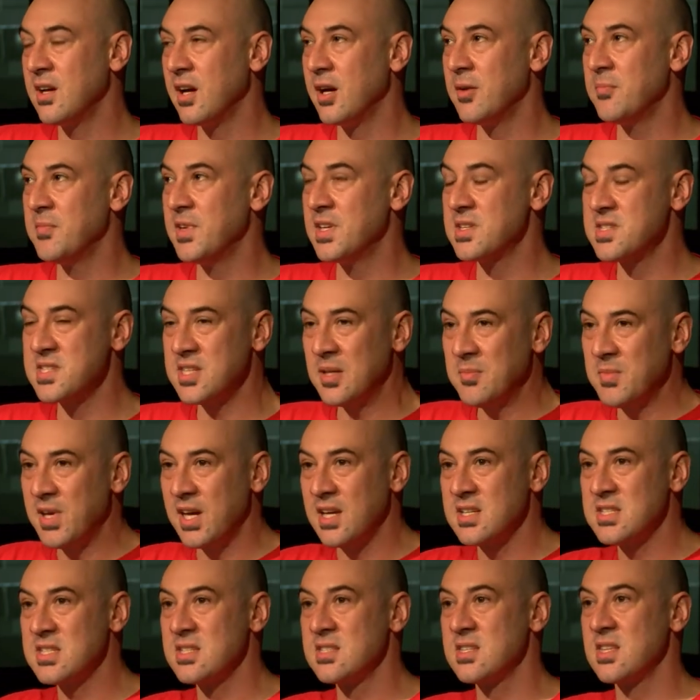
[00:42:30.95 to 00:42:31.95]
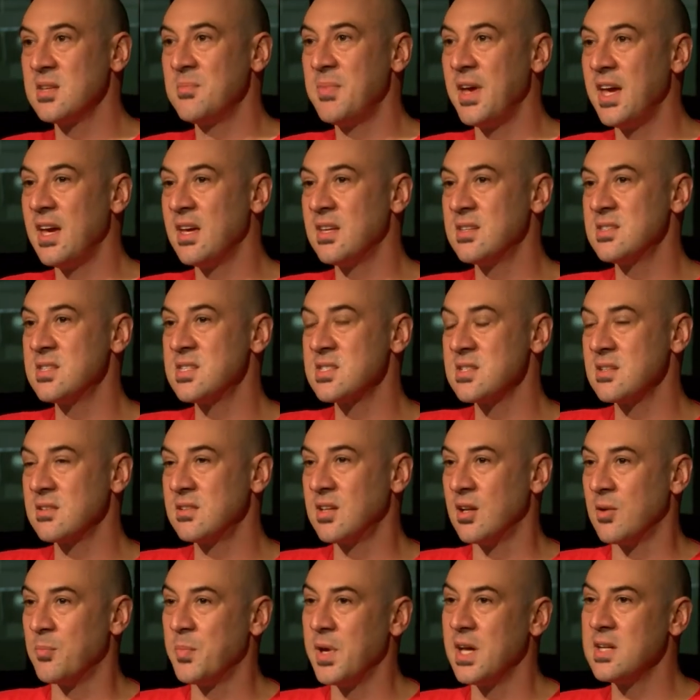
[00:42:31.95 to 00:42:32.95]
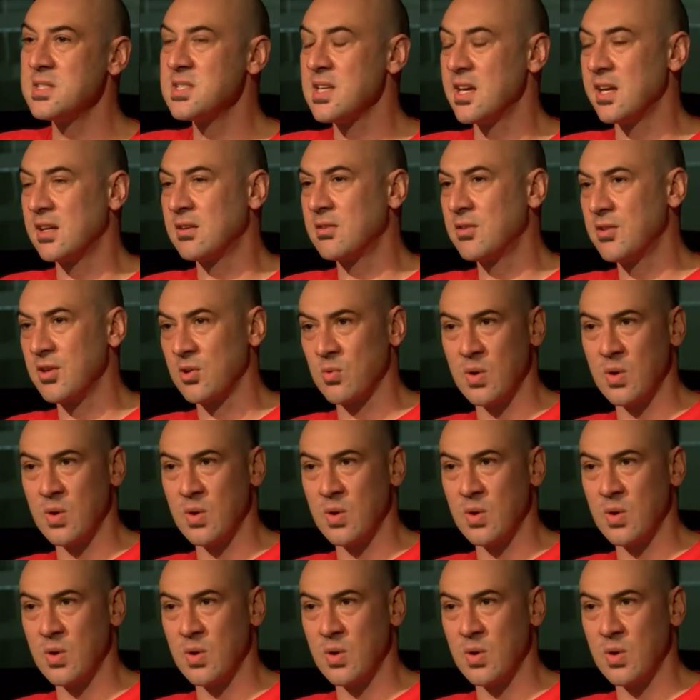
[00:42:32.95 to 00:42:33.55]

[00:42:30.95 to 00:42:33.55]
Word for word: Um, in some cases, the bands, you know, bands like the